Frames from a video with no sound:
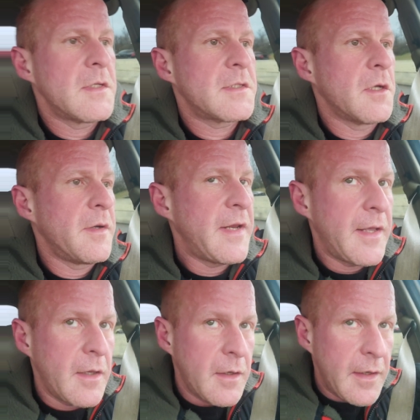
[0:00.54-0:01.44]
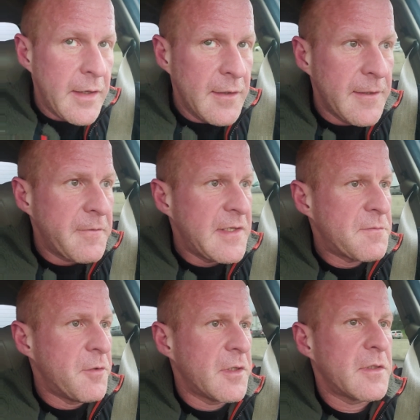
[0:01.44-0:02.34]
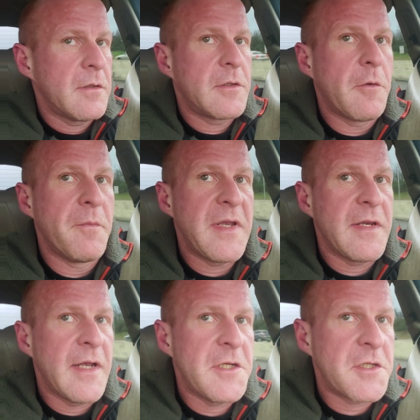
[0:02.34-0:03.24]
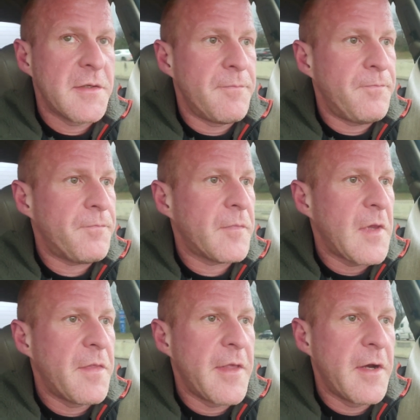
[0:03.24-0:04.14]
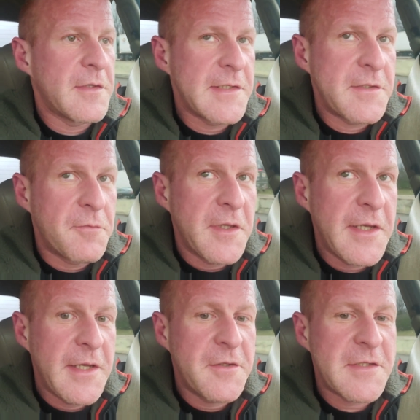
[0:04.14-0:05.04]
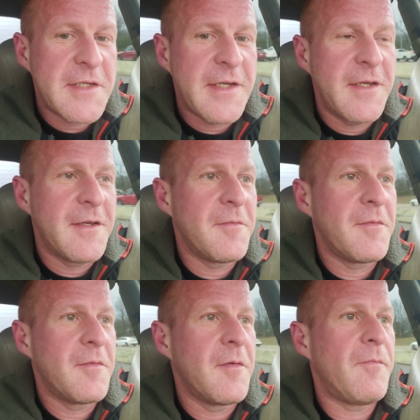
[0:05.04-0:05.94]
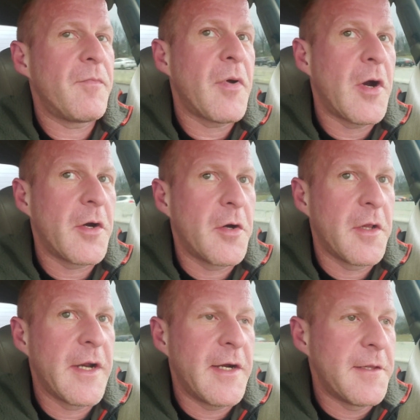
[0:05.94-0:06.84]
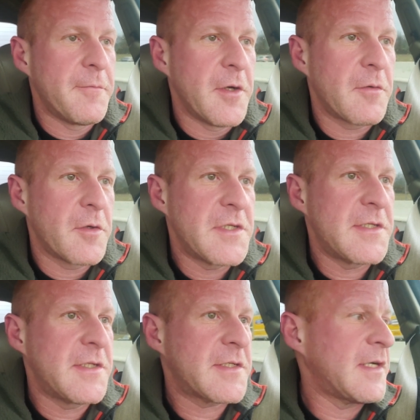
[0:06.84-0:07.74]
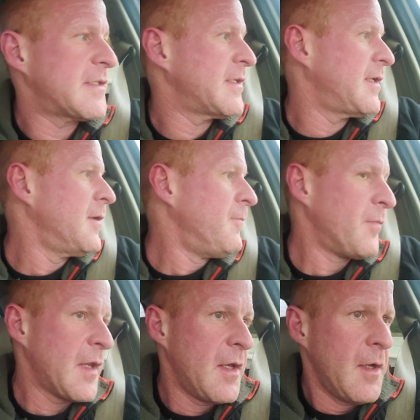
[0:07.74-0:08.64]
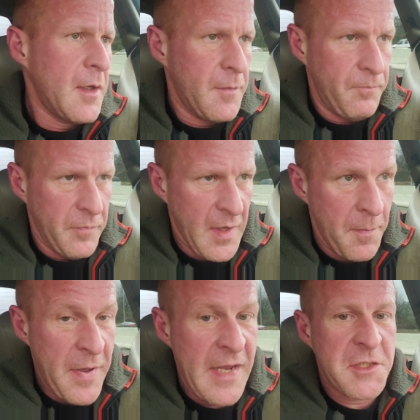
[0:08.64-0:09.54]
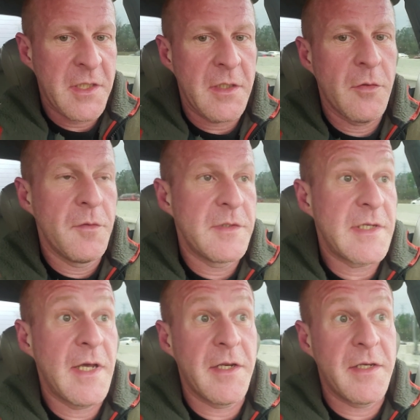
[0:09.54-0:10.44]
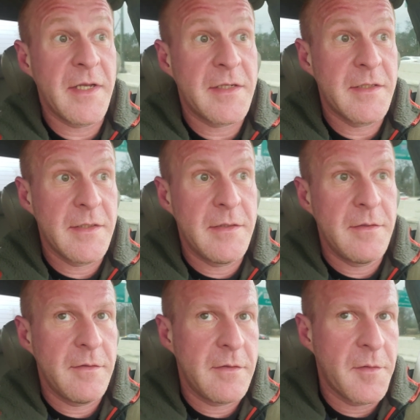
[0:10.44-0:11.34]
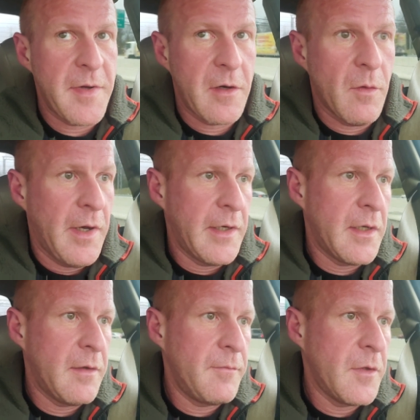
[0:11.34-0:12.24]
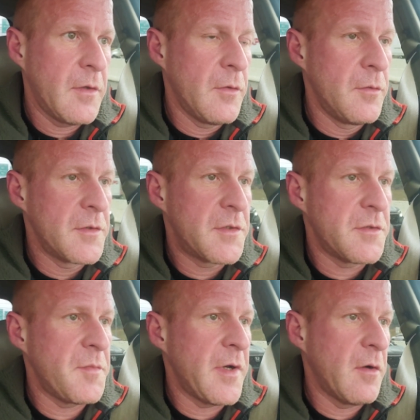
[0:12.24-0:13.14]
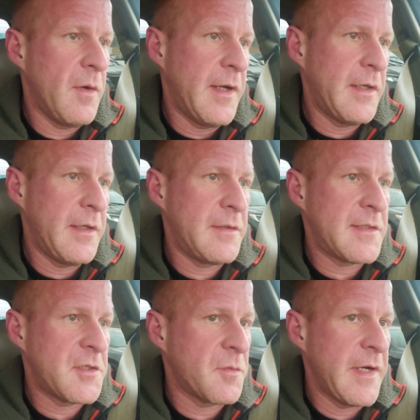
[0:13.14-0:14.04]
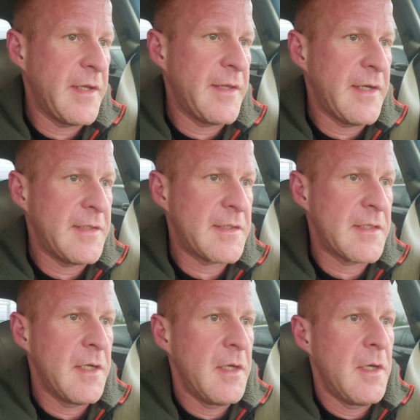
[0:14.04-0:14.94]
So in Anna Lembke's book, Dopamine Nation, there's this really interesting part early on in the book where she's discussing a patient who's addicted to marijuana, who's using marijuana in such a way that it's